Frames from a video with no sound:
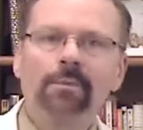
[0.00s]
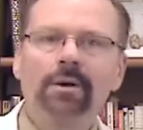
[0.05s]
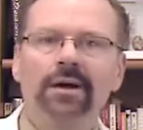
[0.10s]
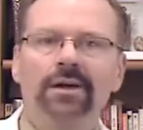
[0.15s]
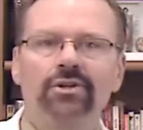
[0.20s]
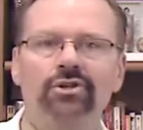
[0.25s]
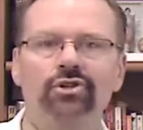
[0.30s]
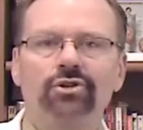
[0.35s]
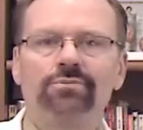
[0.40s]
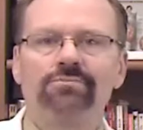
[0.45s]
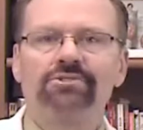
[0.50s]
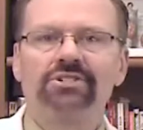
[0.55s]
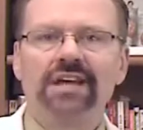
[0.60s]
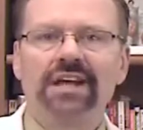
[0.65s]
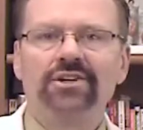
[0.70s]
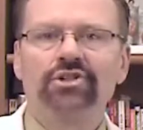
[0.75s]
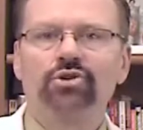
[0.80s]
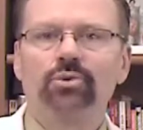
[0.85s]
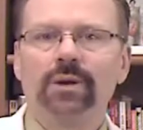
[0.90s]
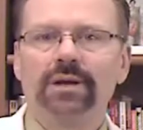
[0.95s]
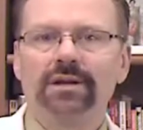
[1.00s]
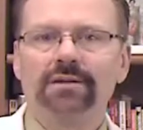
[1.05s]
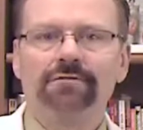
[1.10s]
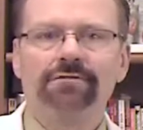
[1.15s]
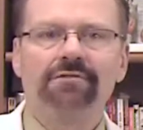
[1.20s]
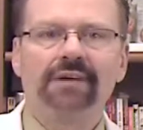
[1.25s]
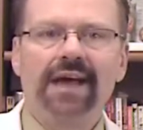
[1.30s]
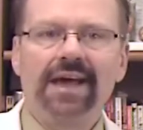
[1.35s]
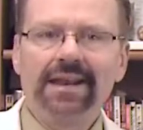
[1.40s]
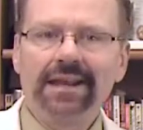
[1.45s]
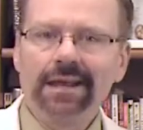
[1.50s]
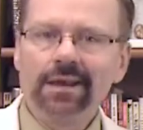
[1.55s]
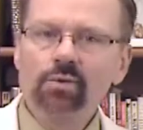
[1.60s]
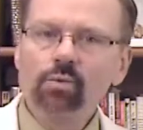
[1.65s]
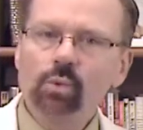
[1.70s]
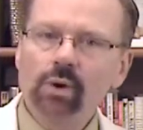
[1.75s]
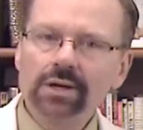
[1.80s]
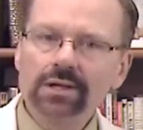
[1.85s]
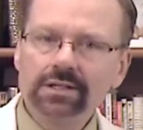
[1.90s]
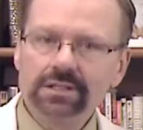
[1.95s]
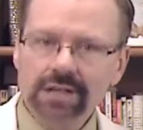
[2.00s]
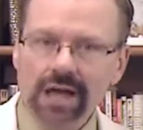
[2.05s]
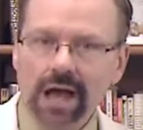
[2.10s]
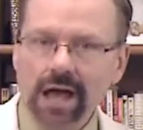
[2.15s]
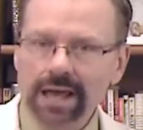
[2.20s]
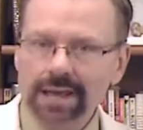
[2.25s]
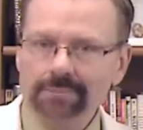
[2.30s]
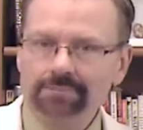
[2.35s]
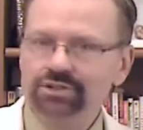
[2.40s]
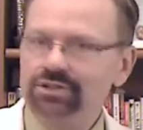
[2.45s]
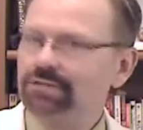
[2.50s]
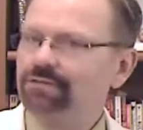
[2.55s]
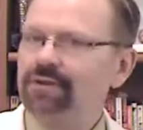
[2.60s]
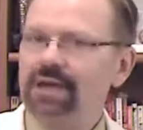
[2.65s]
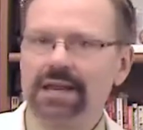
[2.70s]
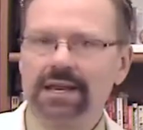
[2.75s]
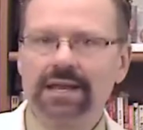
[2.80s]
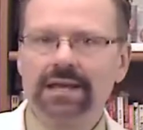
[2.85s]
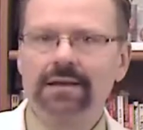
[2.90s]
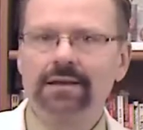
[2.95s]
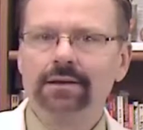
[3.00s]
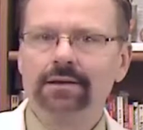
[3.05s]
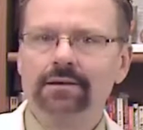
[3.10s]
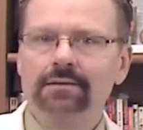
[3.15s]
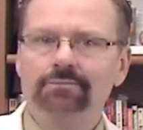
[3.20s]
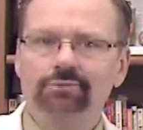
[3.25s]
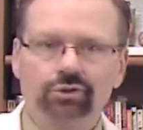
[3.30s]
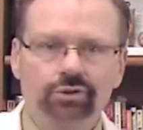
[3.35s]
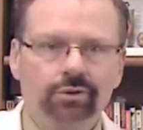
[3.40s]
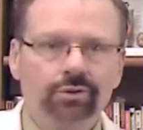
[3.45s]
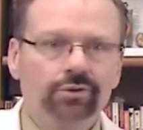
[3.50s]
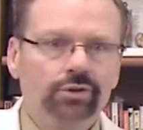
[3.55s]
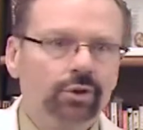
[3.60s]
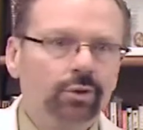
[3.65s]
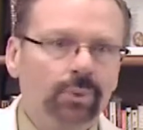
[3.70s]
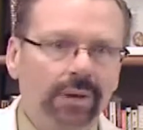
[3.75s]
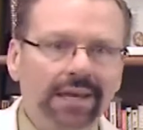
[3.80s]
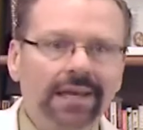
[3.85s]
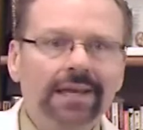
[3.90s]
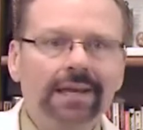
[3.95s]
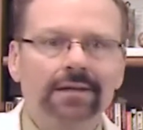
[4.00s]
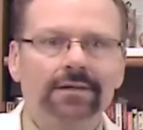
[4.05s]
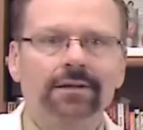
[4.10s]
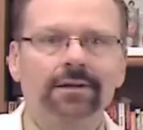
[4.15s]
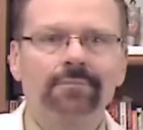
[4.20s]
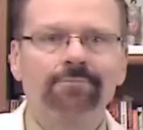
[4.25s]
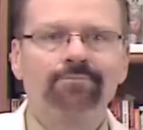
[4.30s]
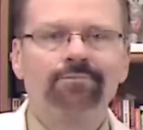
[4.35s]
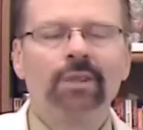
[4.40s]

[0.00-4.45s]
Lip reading: much saturated fat and what types, if any, should you eat?